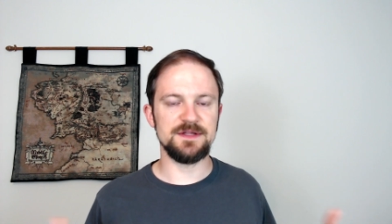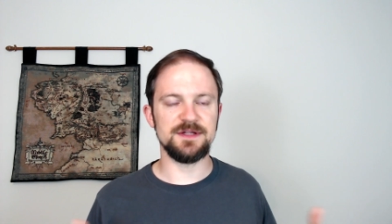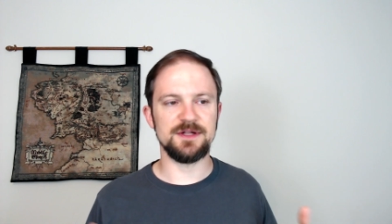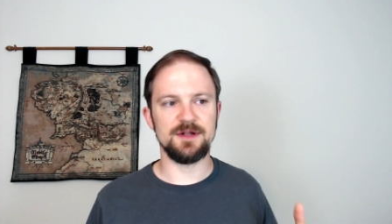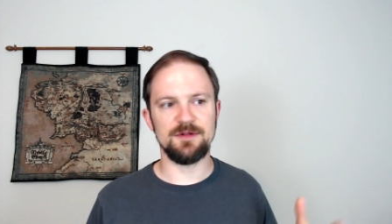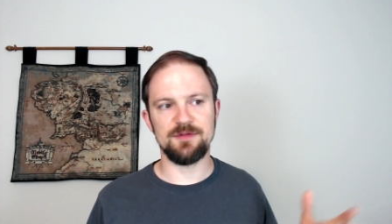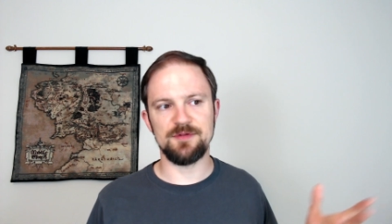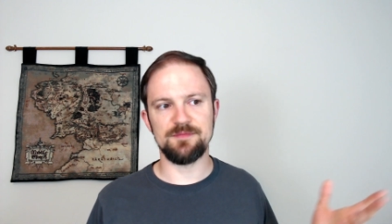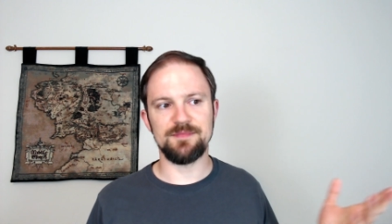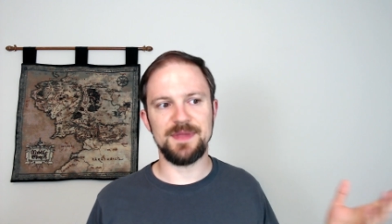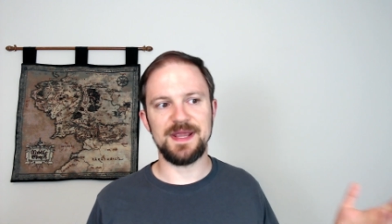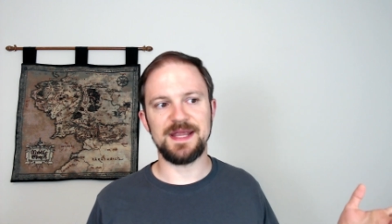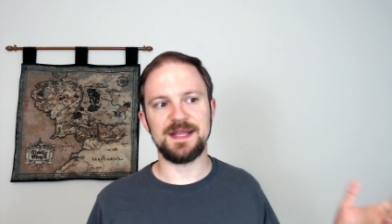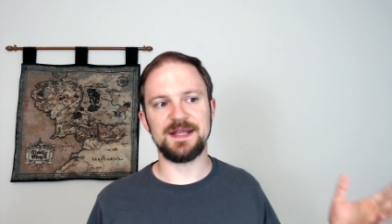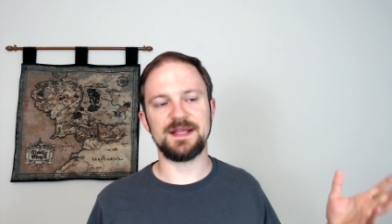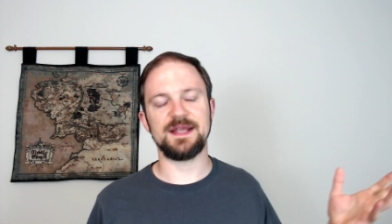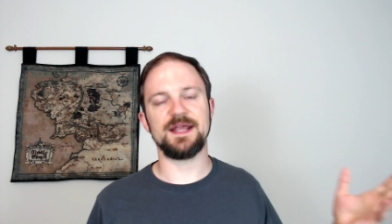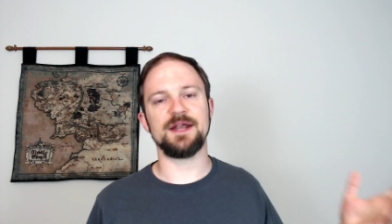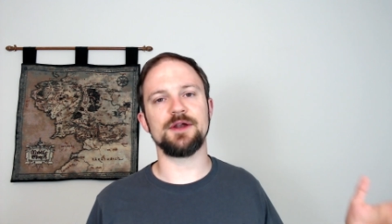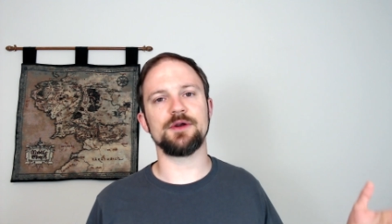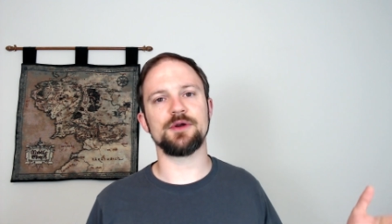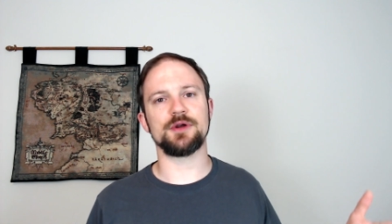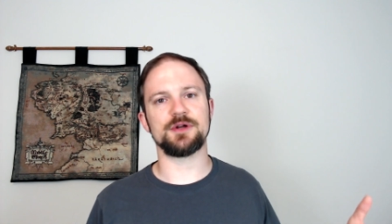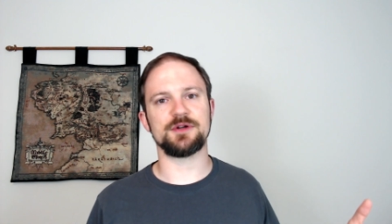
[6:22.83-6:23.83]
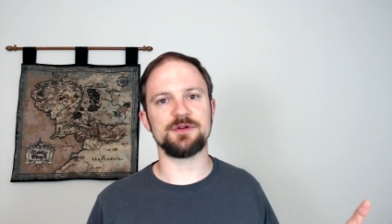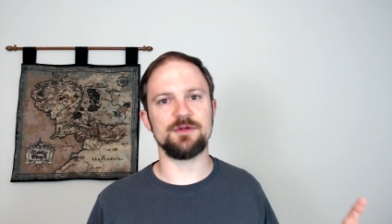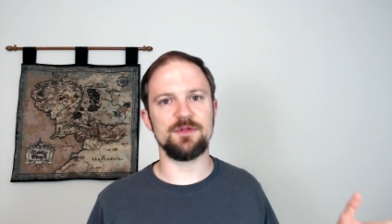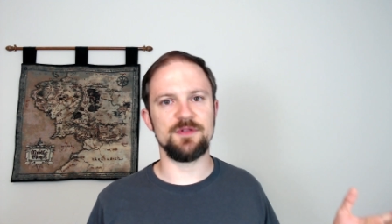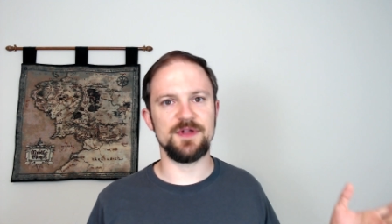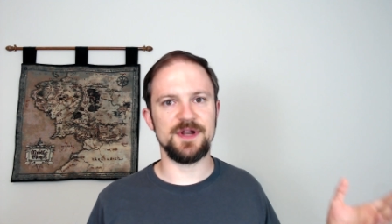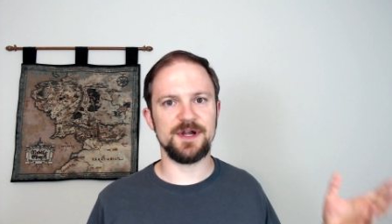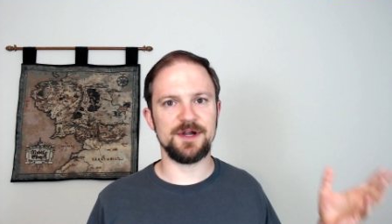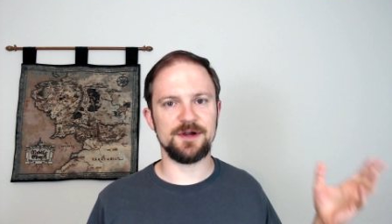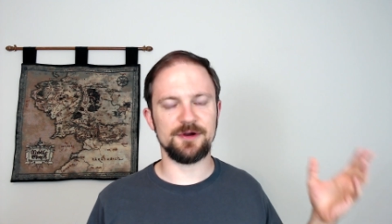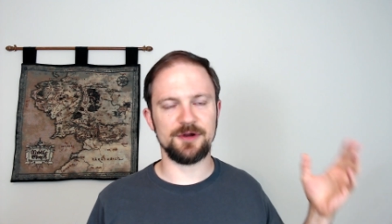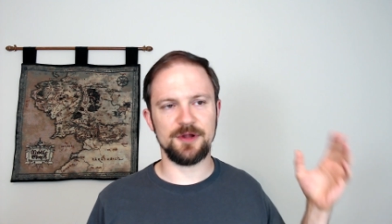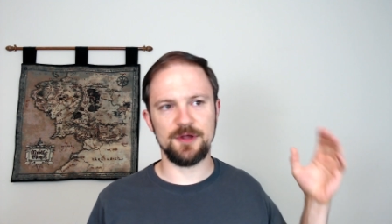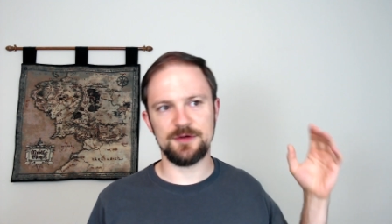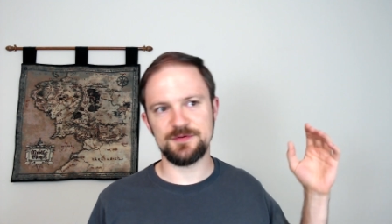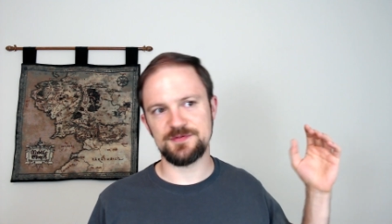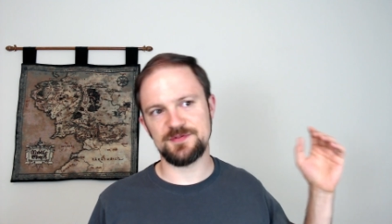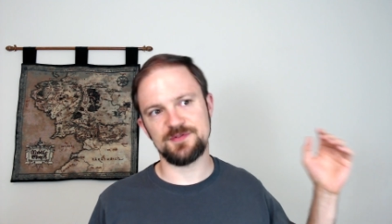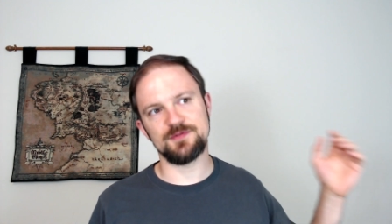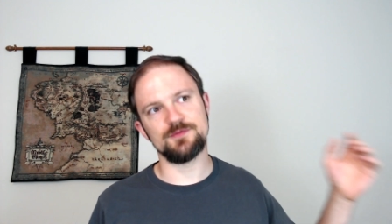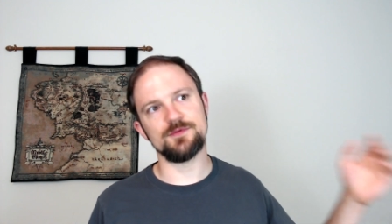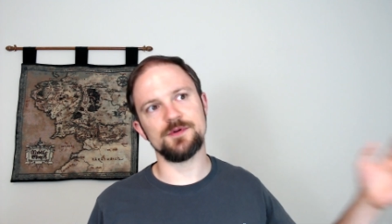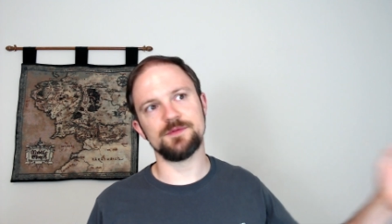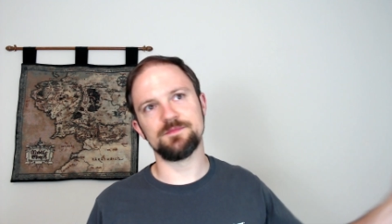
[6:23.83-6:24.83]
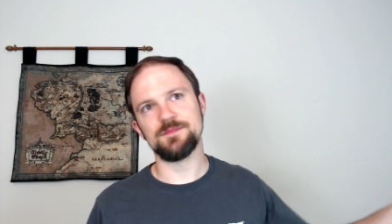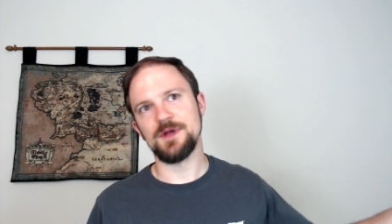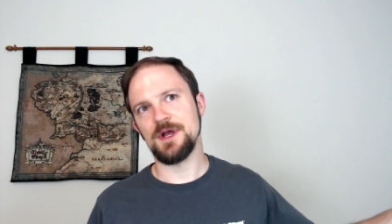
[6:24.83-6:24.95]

The main character there goes through